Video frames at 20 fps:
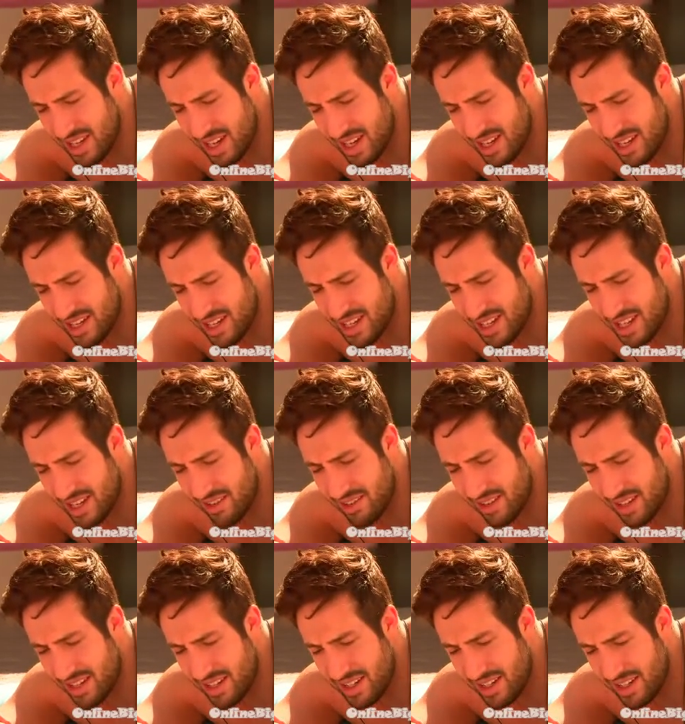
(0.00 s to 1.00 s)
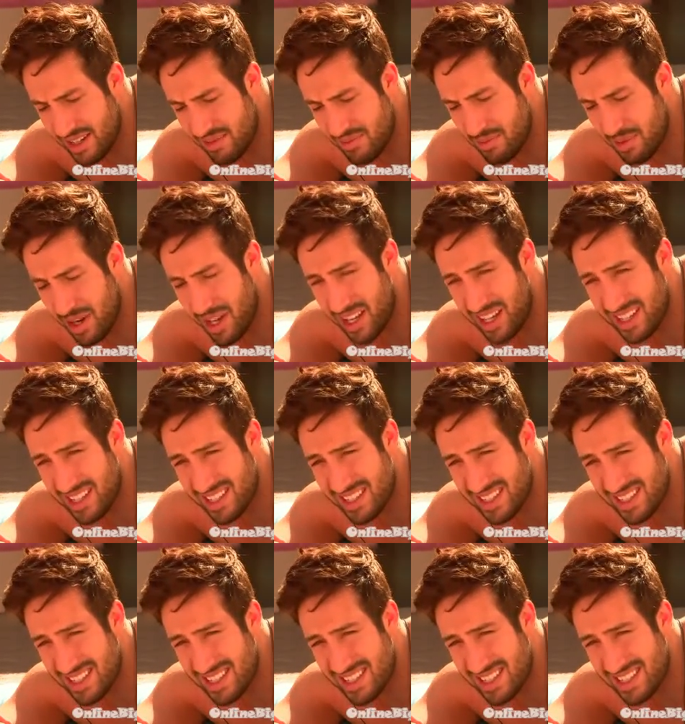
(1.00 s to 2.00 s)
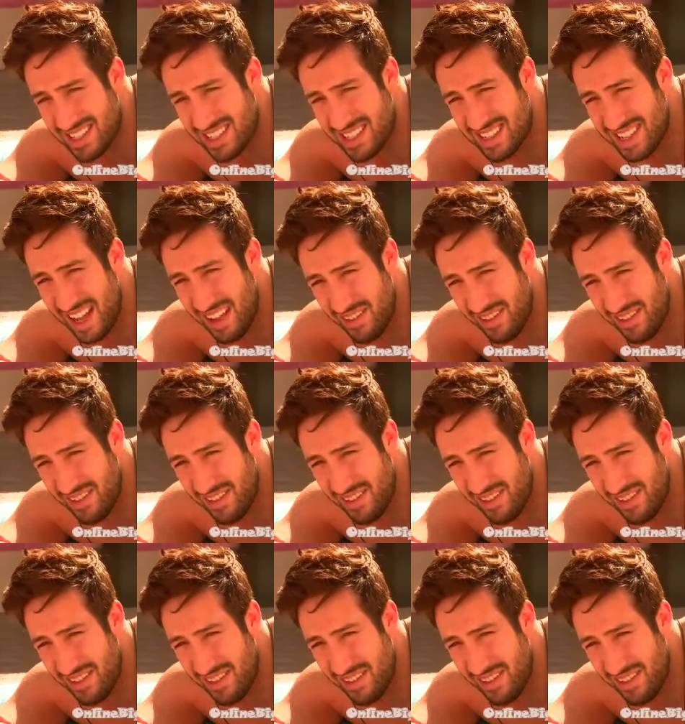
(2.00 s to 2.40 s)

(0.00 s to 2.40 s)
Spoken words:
and Dylan played in 7.